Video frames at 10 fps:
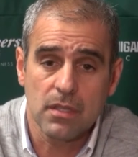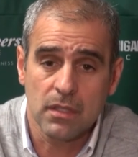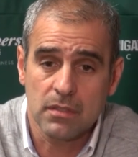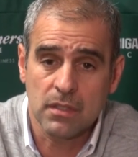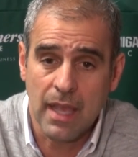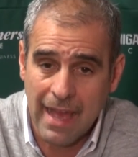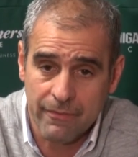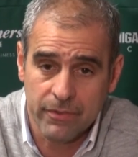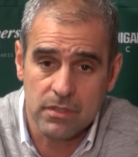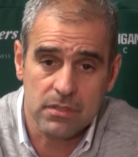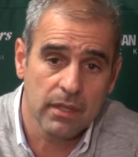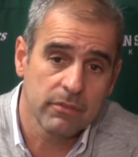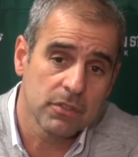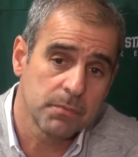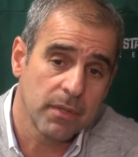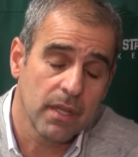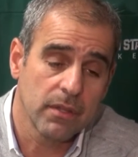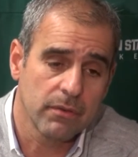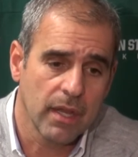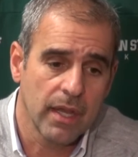His confidence level has been on
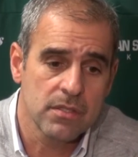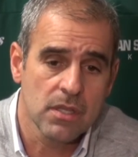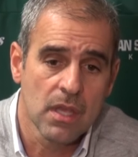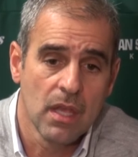the rise.